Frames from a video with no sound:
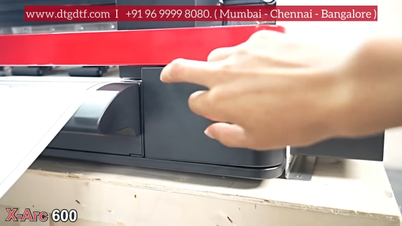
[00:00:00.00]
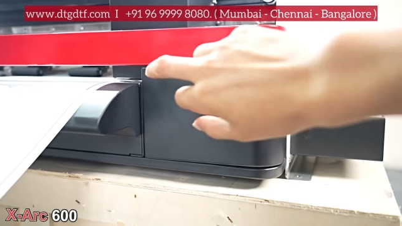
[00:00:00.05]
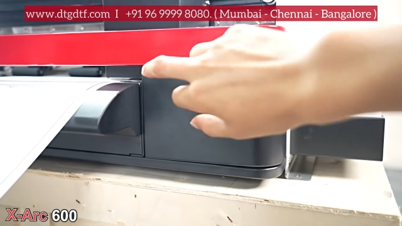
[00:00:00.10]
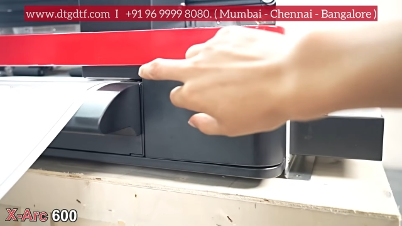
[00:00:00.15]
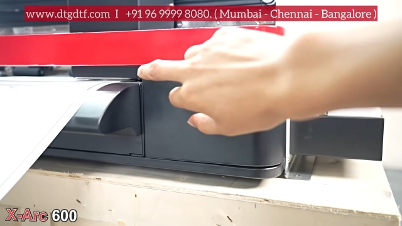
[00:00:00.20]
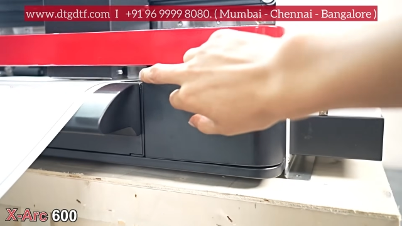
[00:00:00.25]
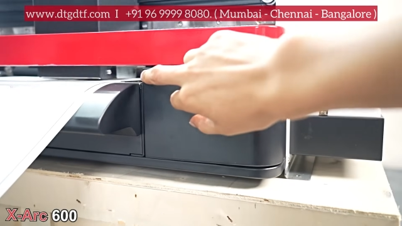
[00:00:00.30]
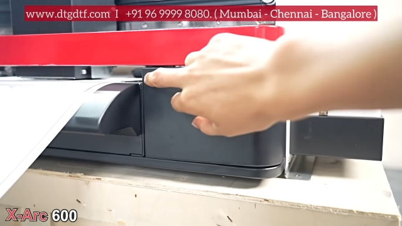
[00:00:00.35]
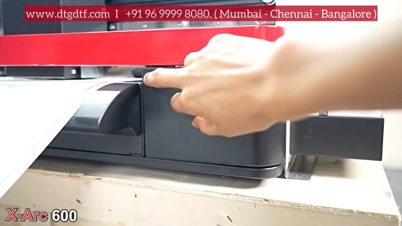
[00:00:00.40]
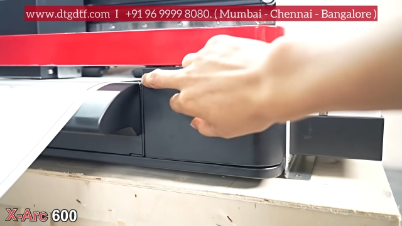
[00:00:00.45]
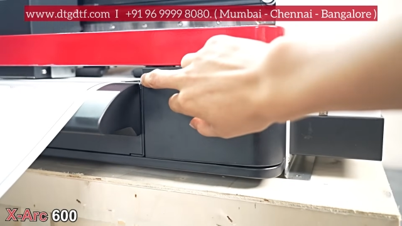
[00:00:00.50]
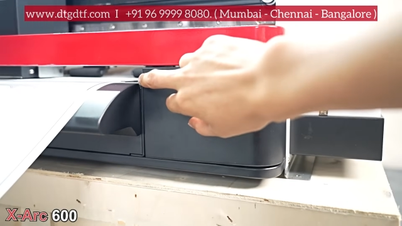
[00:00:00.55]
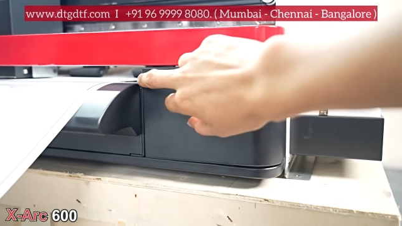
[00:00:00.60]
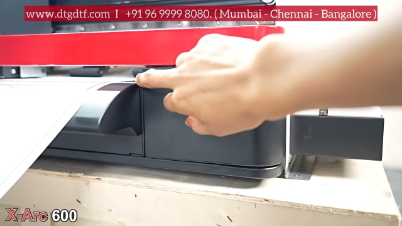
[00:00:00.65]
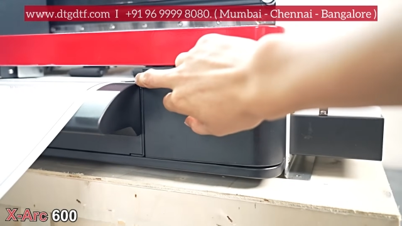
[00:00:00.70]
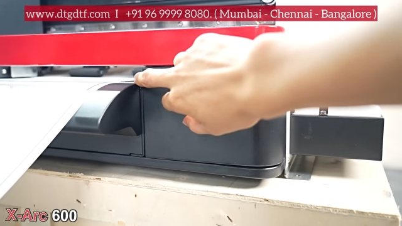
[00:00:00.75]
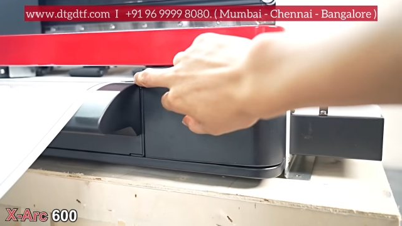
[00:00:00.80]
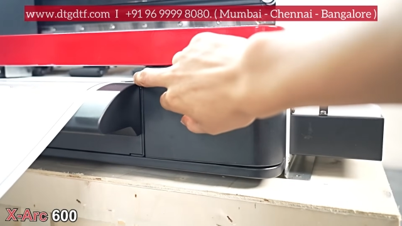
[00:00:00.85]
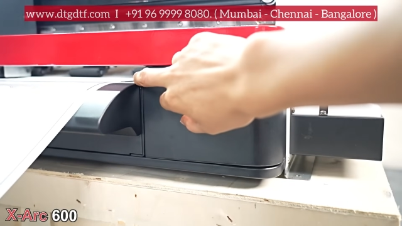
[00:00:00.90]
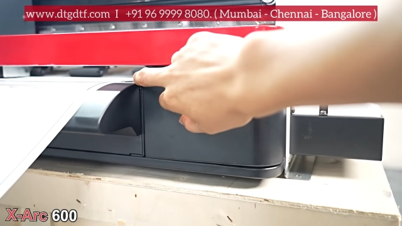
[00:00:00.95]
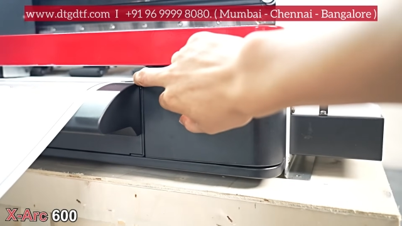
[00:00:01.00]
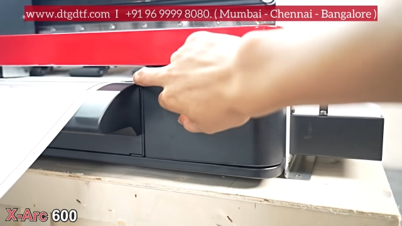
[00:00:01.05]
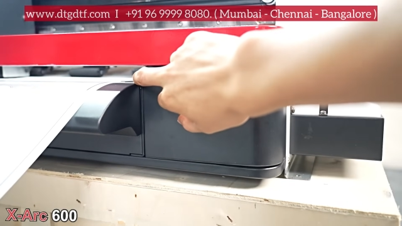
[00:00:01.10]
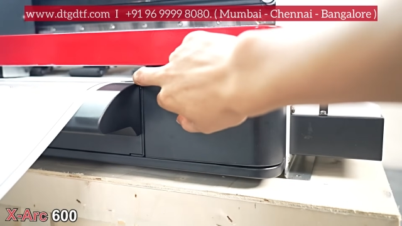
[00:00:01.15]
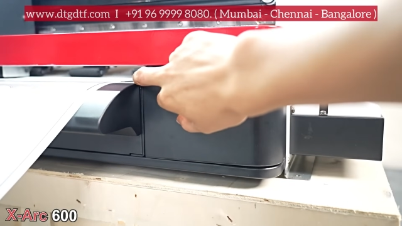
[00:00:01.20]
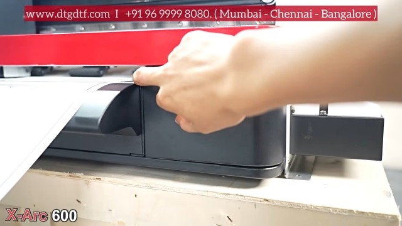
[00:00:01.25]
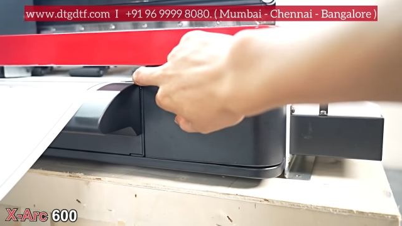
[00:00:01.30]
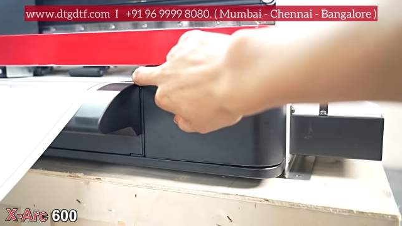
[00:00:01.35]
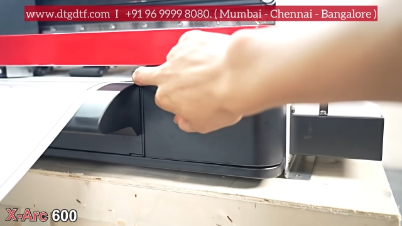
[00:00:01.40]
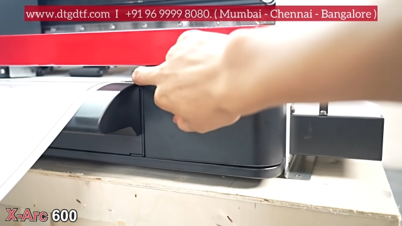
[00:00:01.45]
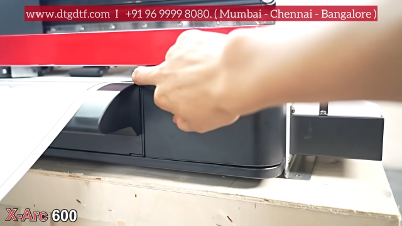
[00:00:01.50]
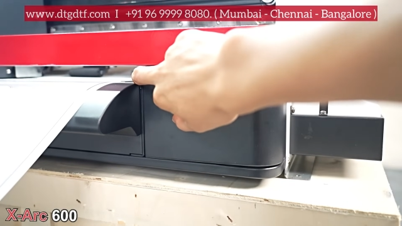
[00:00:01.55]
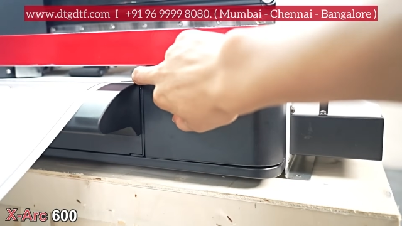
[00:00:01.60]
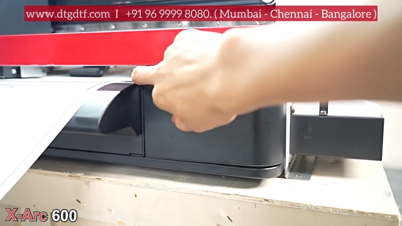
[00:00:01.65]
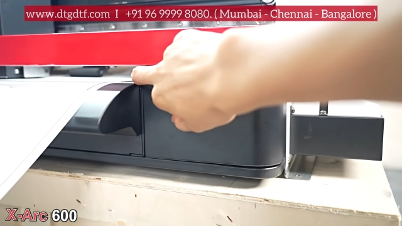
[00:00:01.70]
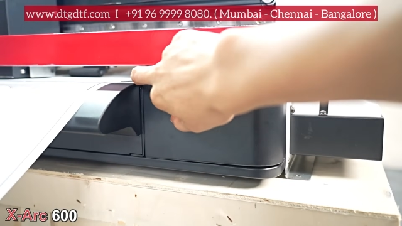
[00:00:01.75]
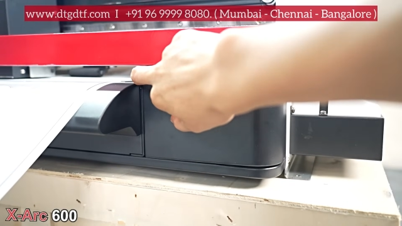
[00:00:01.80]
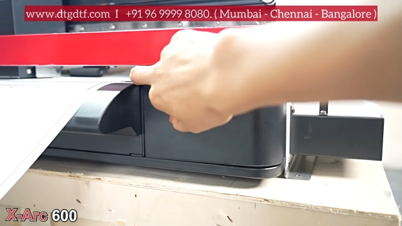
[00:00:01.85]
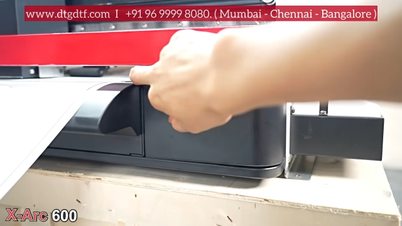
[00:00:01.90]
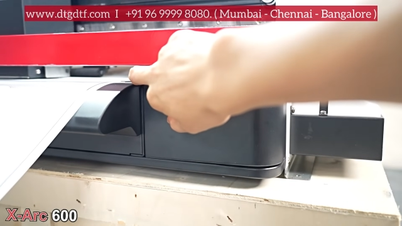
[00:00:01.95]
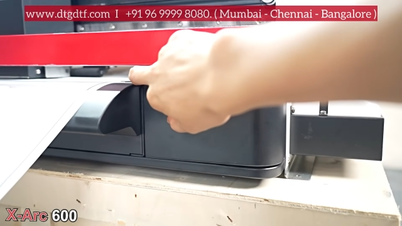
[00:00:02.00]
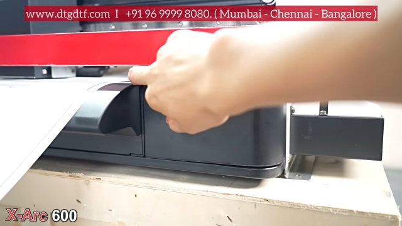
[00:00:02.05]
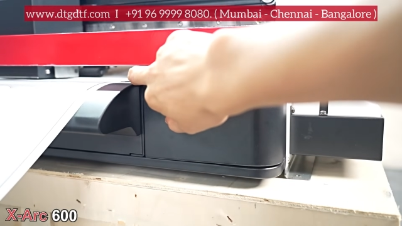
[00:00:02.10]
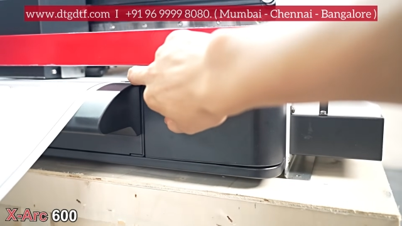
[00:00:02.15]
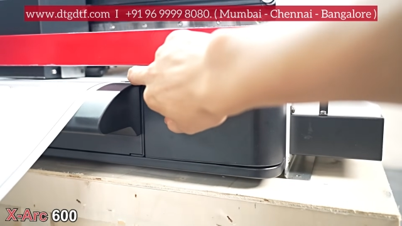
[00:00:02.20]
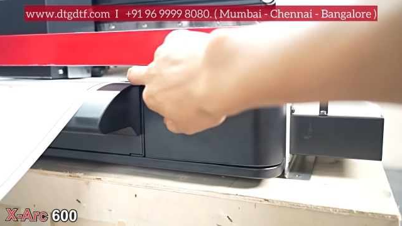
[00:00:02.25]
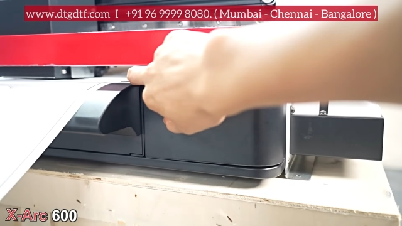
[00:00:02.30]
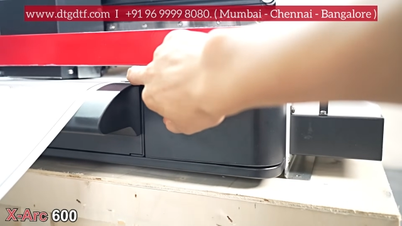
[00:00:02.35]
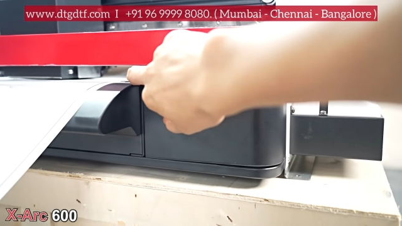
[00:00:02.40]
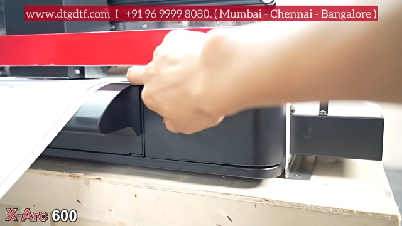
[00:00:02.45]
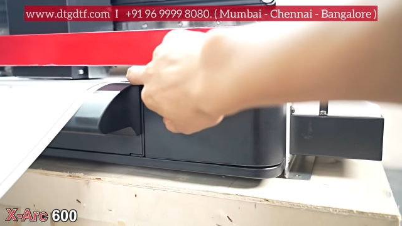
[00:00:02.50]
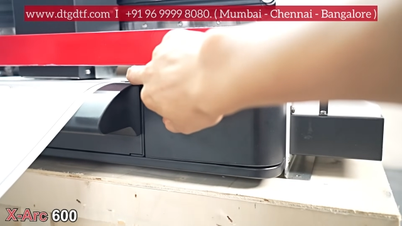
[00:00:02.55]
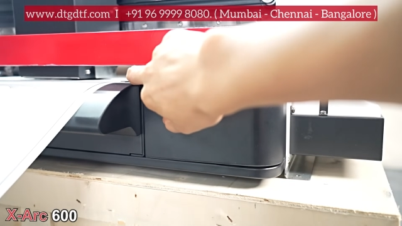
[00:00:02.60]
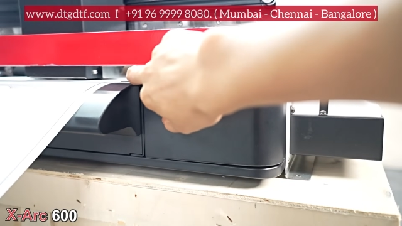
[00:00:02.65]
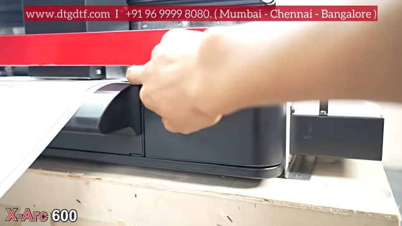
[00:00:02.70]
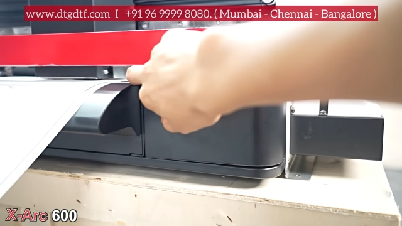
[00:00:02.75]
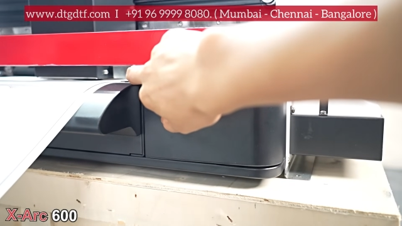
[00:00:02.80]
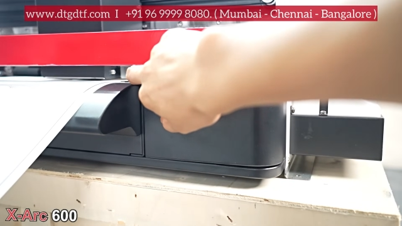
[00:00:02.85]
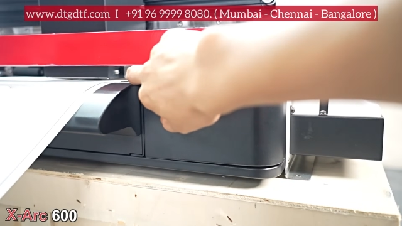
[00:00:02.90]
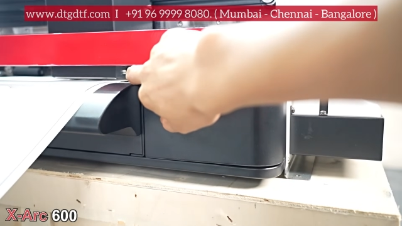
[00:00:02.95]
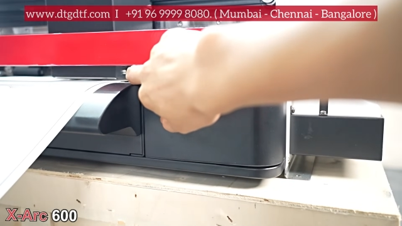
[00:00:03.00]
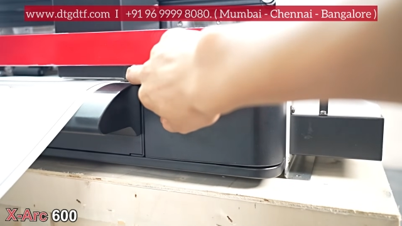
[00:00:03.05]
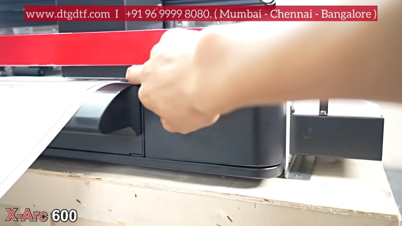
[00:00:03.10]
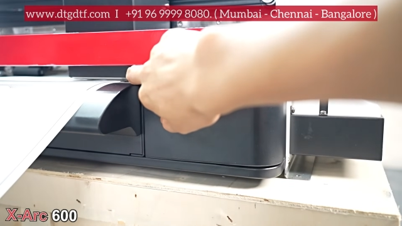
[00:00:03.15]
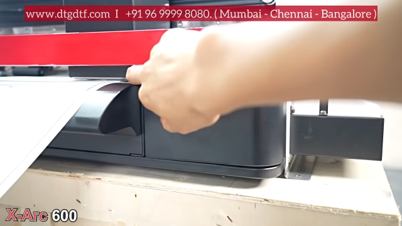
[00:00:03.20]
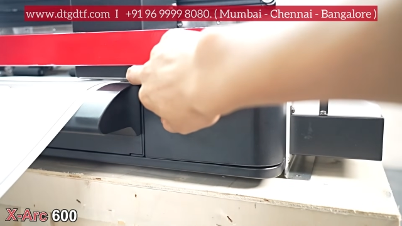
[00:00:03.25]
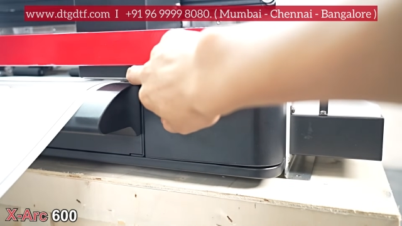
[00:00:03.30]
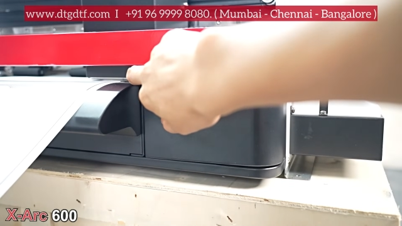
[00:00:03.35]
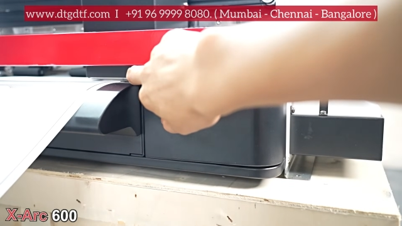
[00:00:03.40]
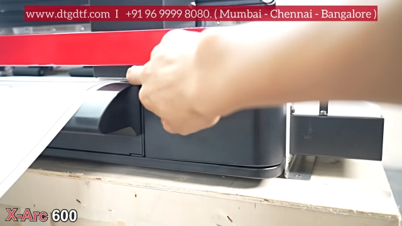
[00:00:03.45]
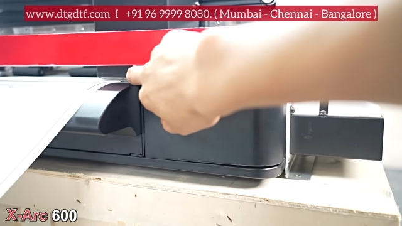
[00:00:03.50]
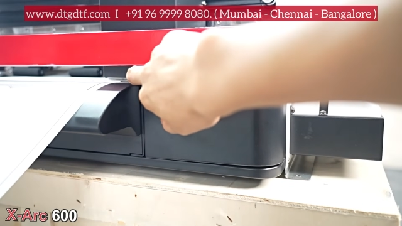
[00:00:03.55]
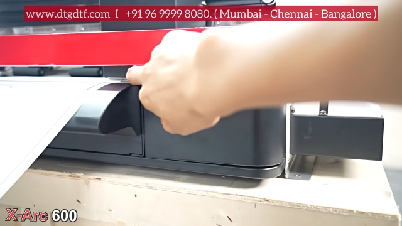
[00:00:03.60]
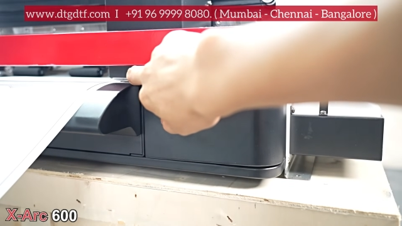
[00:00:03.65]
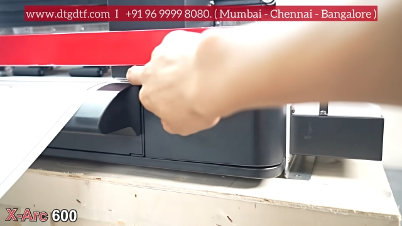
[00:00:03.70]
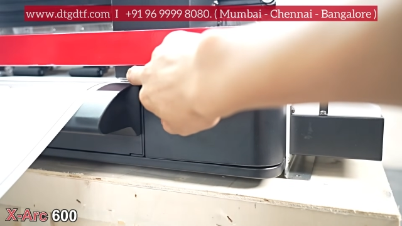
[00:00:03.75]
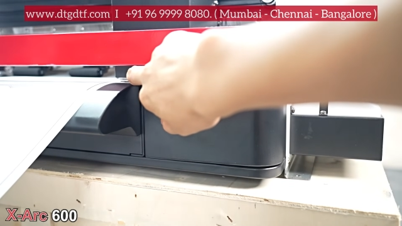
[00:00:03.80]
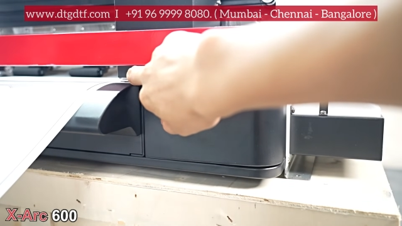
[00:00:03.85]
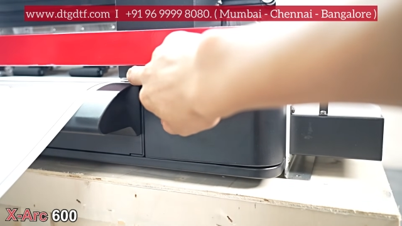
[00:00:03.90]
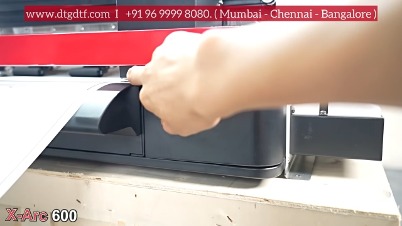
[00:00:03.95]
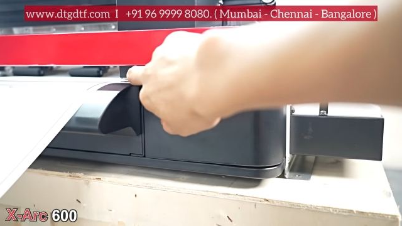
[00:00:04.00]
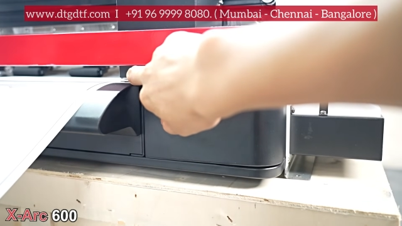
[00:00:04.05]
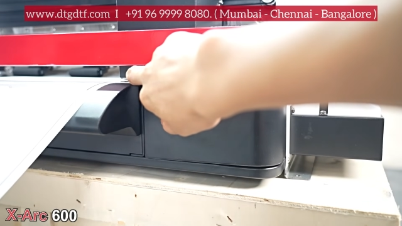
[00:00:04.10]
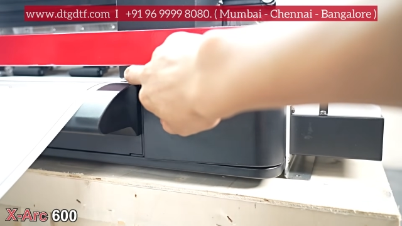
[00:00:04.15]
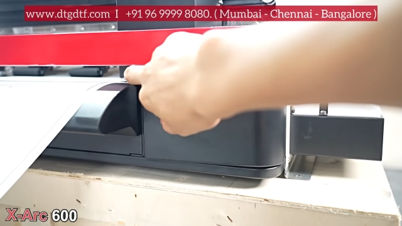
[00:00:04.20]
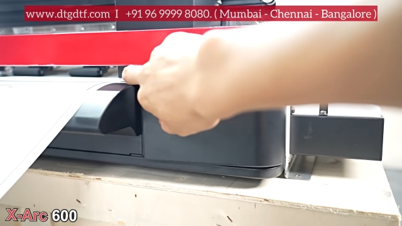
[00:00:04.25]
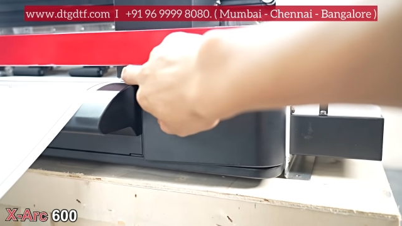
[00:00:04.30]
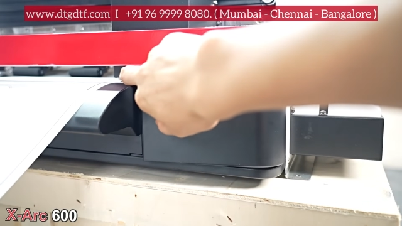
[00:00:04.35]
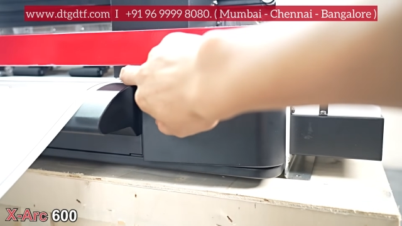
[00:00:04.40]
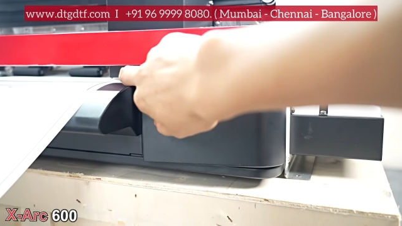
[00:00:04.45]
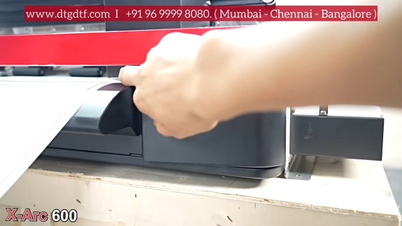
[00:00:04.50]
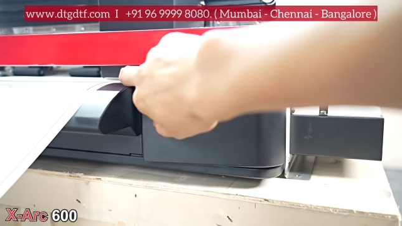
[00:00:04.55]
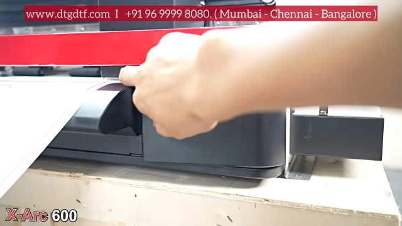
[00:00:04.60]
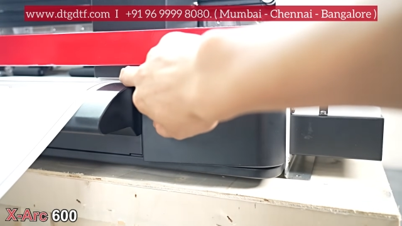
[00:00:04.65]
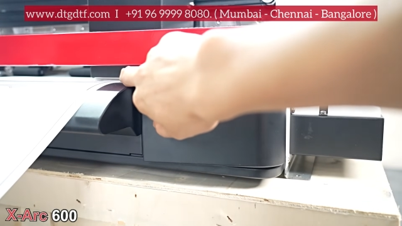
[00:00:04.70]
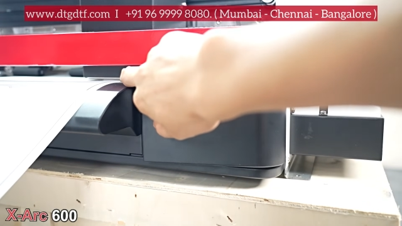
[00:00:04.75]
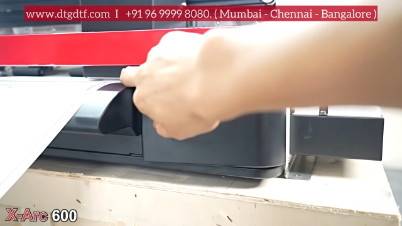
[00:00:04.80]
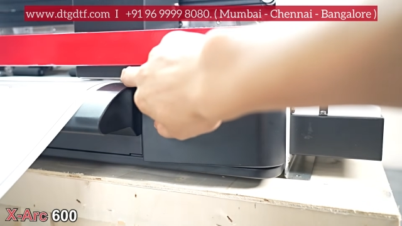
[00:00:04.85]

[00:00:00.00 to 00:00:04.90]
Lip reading: (no speaker visible)